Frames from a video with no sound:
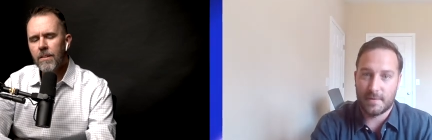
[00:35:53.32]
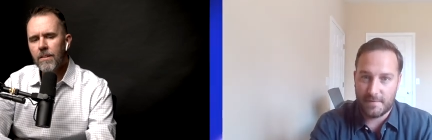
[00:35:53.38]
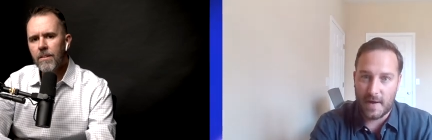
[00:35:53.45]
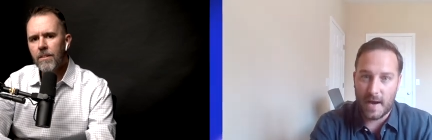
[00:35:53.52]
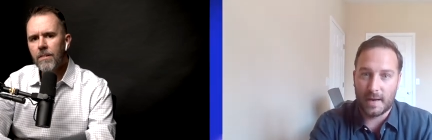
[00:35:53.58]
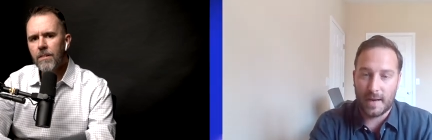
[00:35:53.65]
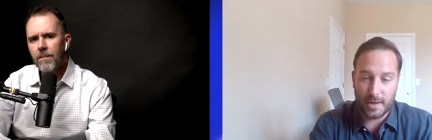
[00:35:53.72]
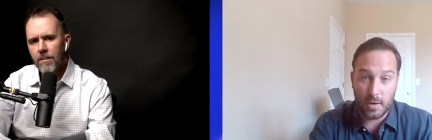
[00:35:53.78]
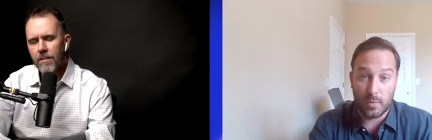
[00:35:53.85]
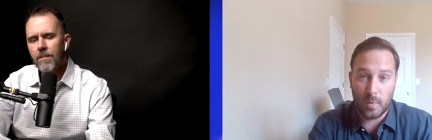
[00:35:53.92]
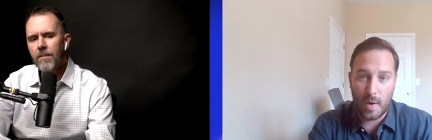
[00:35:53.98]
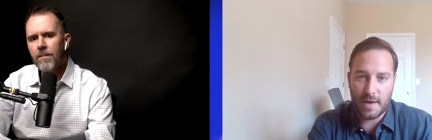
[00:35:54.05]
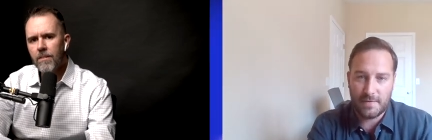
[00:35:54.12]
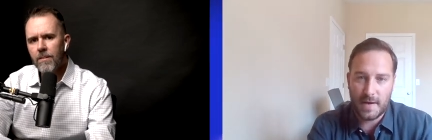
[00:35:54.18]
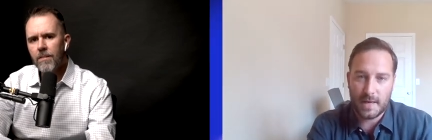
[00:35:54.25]
Speaker 1: to find like
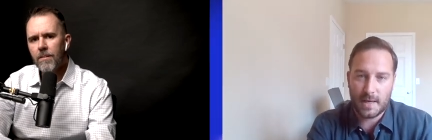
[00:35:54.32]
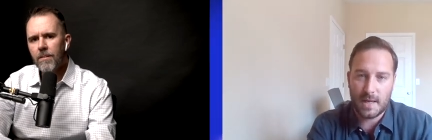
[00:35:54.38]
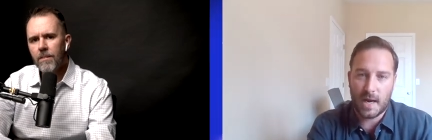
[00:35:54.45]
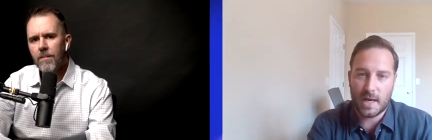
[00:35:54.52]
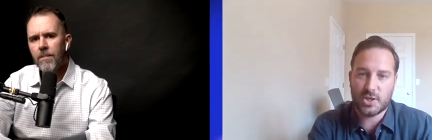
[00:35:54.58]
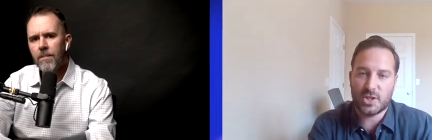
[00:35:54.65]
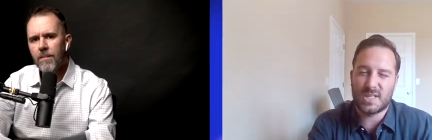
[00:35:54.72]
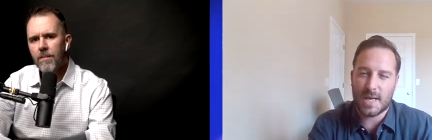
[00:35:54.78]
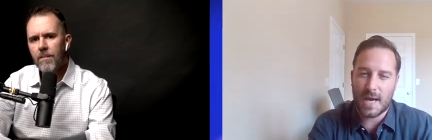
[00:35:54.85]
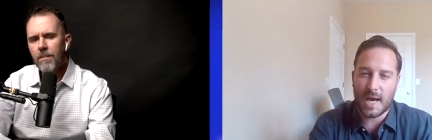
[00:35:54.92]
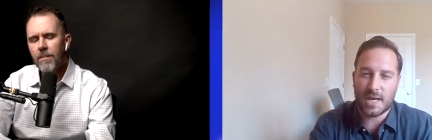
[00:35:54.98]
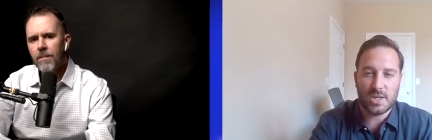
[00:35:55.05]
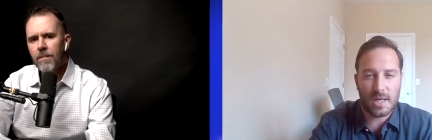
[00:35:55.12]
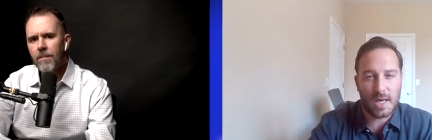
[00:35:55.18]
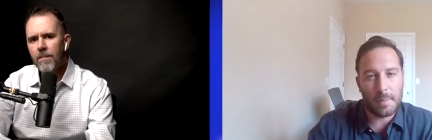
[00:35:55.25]
good Wi Fi connection to
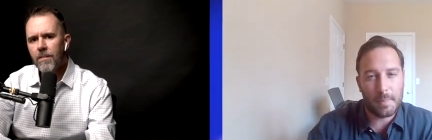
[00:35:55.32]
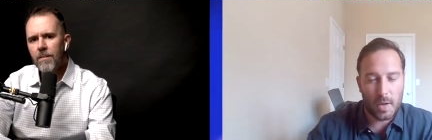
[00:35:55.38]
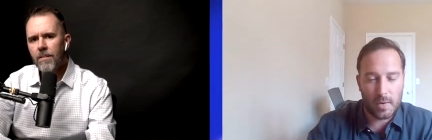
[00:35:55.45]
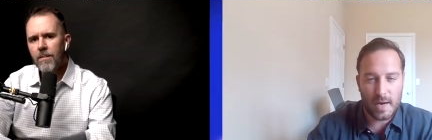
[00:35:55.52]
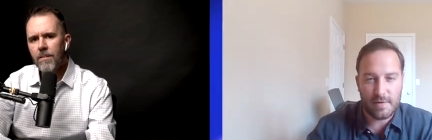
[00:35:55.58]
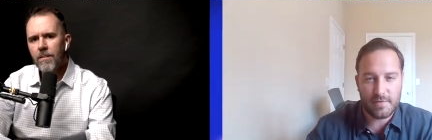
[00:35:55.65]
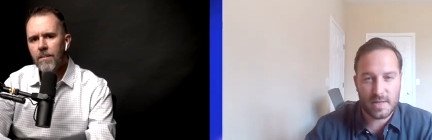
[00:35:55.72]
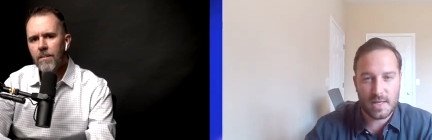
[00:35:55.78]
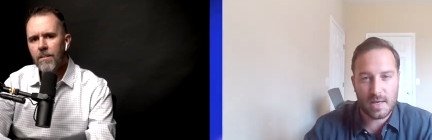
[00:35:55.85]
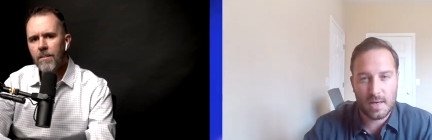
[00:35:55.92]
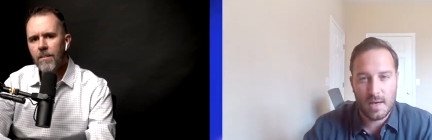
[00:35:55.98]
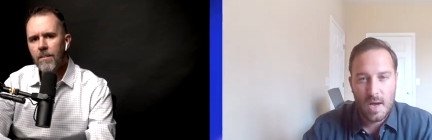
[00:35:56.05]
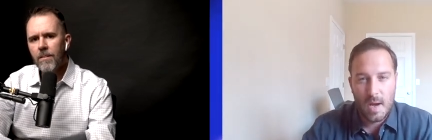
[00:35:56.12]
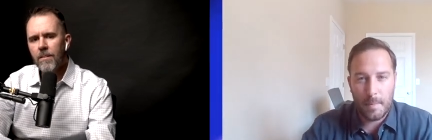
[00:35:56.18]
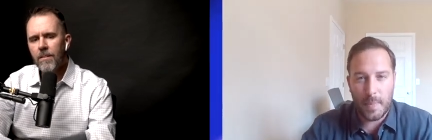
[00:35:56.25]
actually upload
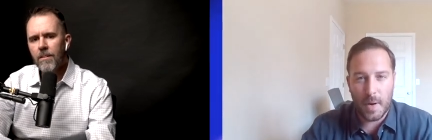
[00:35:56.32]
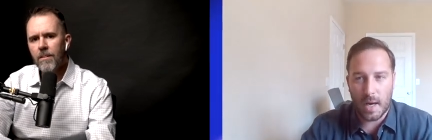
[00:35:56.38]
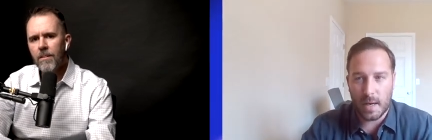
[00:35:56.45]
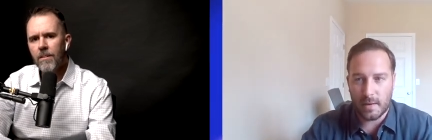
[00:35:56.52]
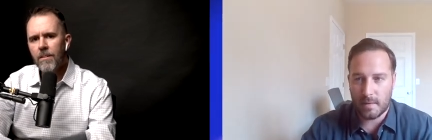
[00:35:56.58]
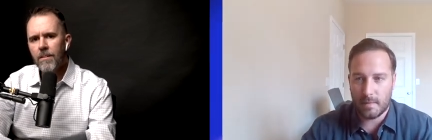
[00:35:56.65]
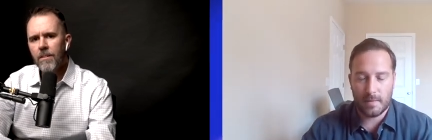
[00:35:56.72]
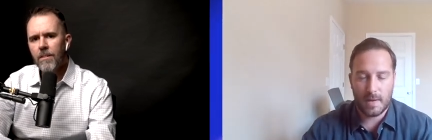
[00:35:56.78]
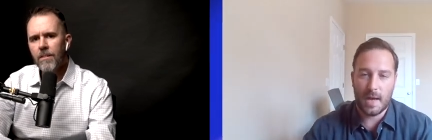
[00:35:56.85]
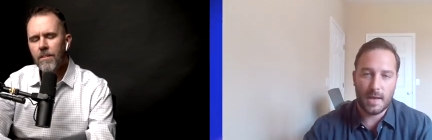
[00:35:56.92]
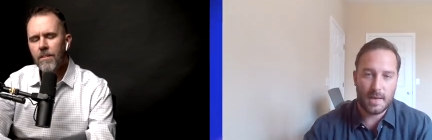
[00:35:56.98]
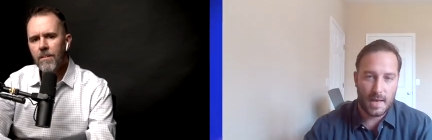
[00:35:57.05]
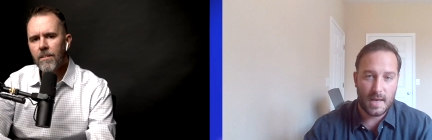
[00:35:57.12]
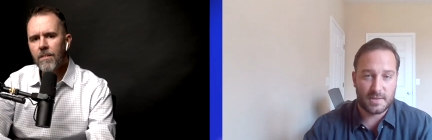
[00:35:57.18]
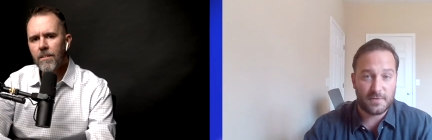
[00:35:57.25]
everything. But
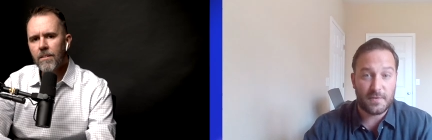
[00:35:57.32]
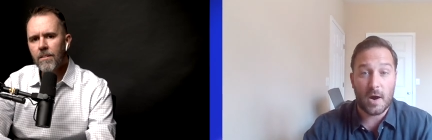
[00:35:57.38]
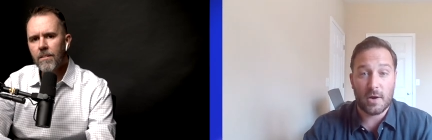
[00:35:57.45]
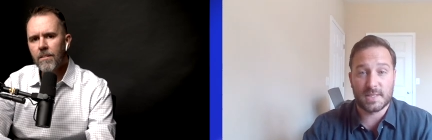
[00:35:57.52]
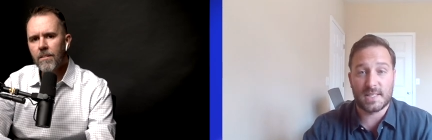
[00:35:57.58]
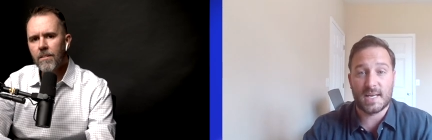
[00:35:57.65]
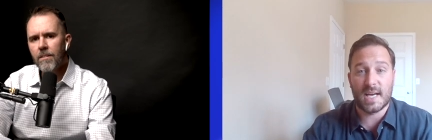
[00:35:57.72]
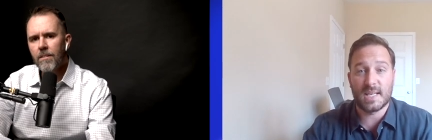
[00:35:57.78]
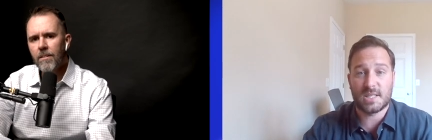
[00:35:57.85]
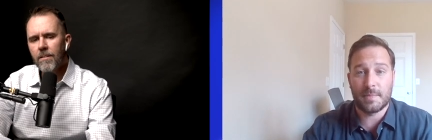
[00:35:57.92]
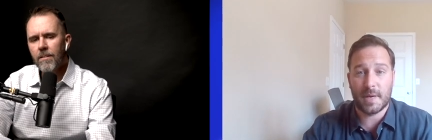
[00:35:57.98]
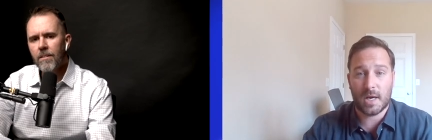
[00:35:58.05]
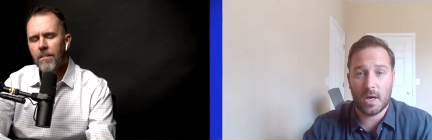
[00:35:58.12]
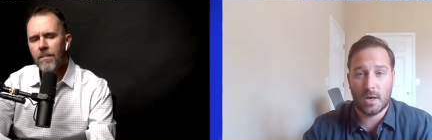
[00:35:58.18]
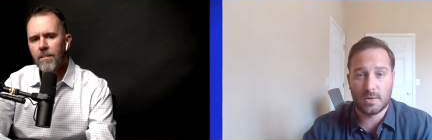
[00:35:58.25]
as far as the
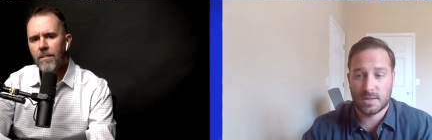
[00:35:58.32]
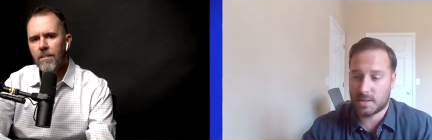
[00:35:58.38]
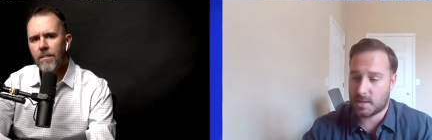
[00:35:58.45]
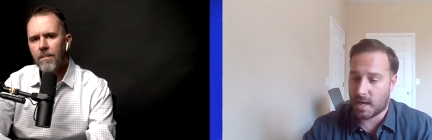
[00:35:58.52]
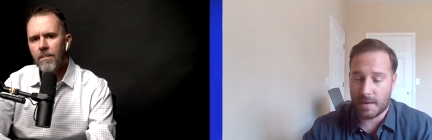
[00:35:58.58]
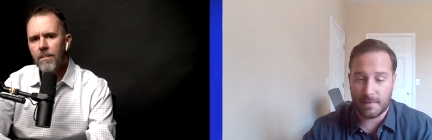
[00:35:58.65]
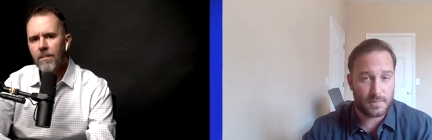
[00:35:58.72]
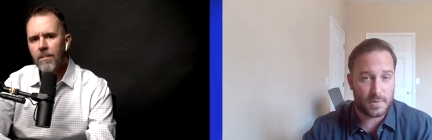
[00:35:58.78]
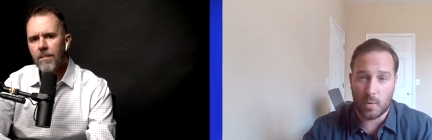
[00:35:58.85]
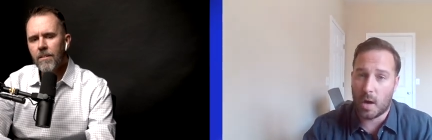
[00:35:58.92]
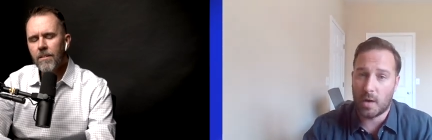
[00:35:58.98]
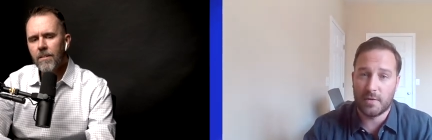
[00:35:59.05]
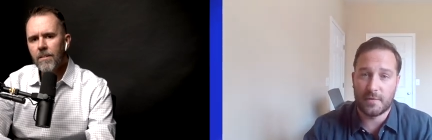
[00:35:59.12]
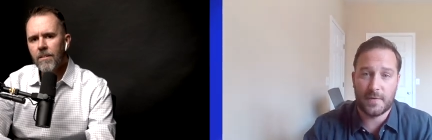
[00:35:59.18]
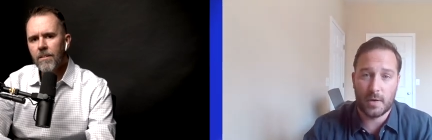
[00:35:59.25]
estimate goes, I
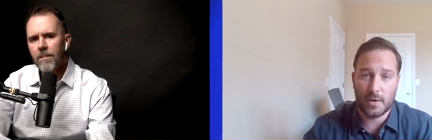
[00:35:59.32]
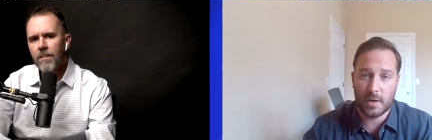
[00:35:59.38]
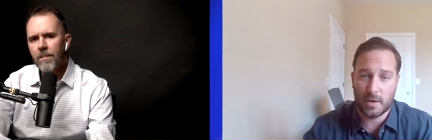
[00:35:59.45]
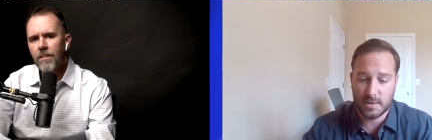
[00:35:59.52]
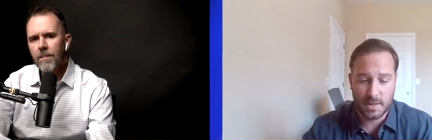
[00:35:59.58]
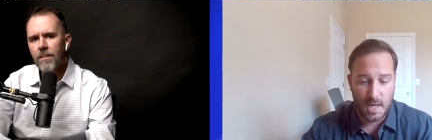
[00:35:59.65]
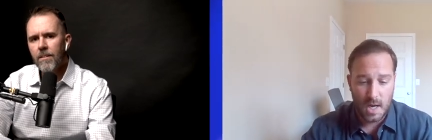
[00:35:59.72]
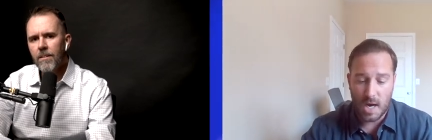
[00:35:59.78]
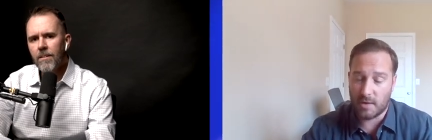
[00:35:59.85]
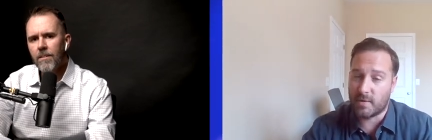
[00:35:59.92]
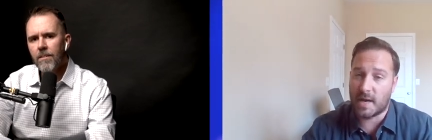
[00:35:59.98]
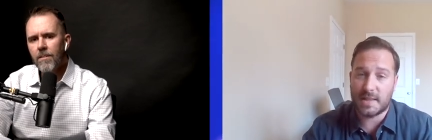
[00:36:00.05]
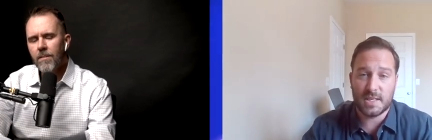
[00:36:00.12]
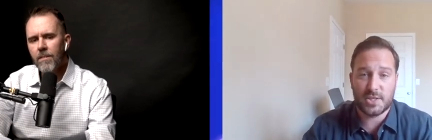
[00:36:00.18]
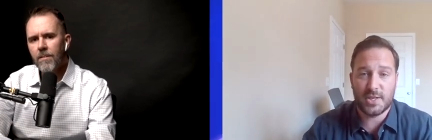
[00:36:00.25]
do all the photos, I
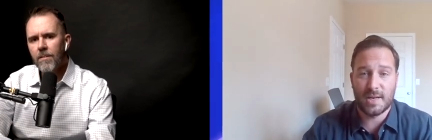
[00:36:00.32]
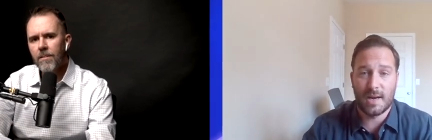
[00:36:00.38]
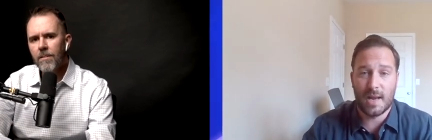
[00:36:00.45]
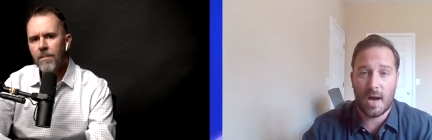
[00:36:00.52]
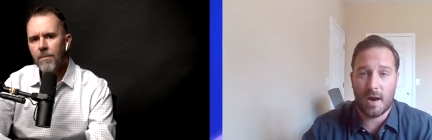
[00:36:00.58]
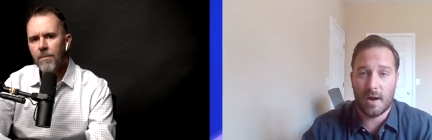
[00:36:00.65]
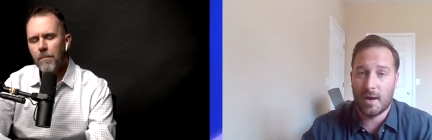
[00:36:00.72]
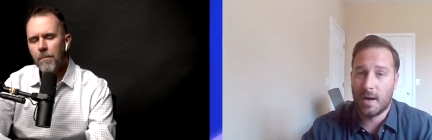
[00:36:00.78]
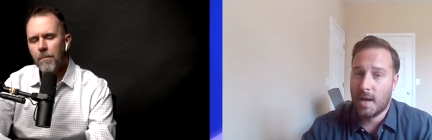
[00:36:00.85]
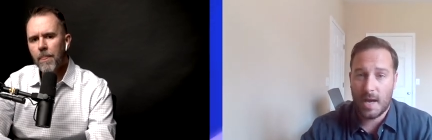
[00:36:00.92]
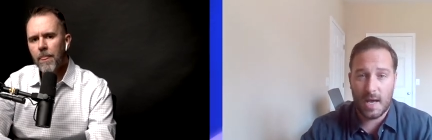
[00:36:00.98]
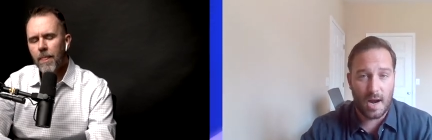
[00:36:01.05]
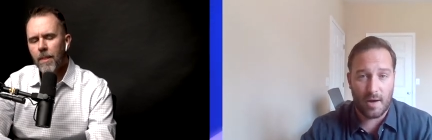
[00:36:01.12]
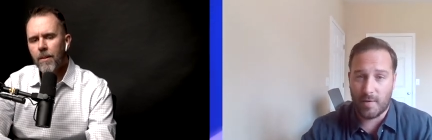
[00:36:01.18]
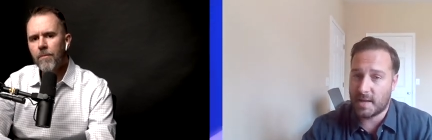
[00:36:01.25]
write the GLR,
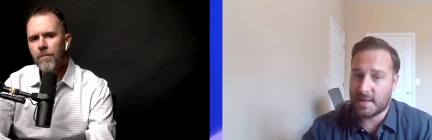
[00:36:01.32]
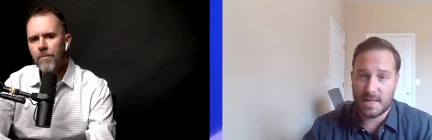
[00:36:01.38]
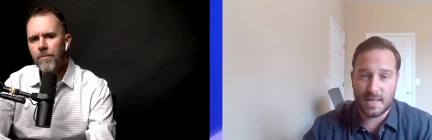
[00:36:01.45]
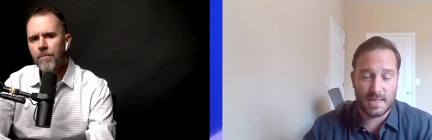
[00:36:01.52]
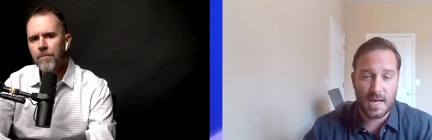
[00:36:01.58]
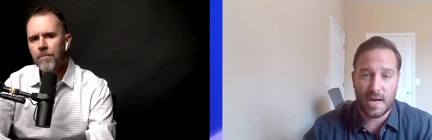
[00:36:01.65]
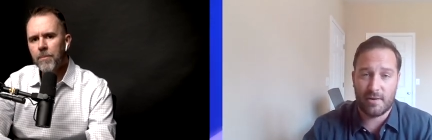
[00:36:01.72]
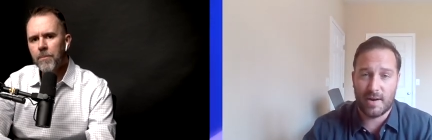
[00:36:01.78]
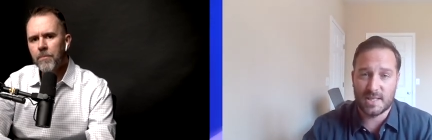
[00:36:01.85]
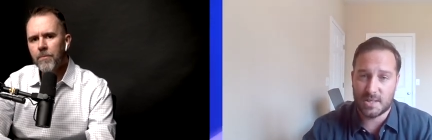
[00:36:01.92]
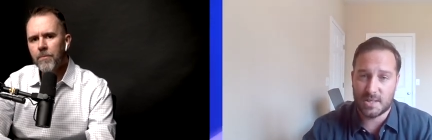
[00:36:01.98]
and I write the entire